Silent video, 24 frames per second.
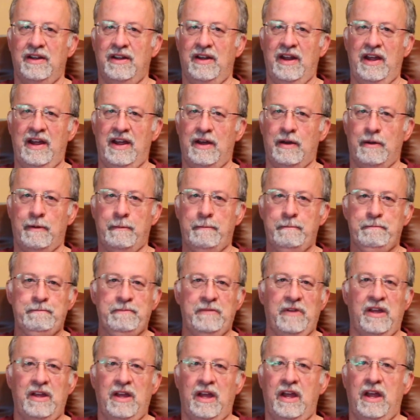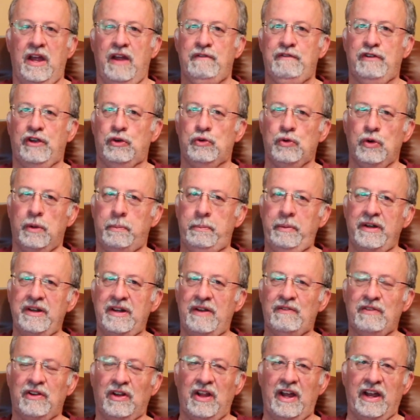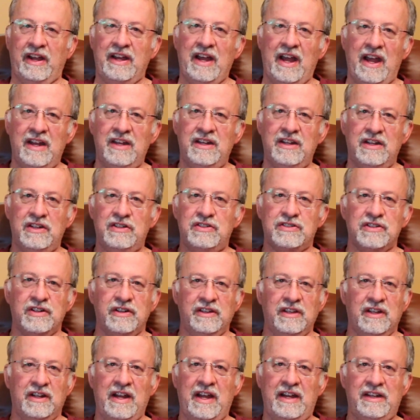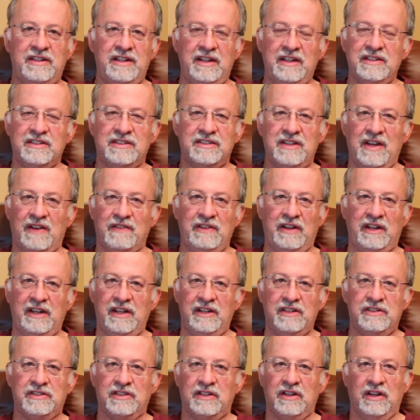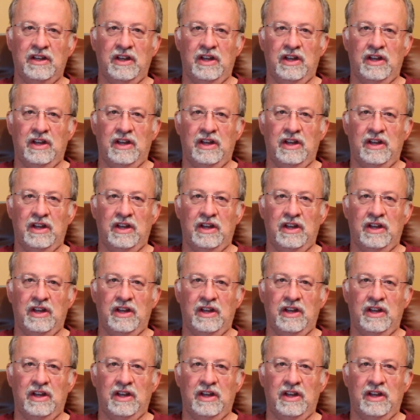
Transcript: Now, if you grew up in Denver like I did during the 1970s,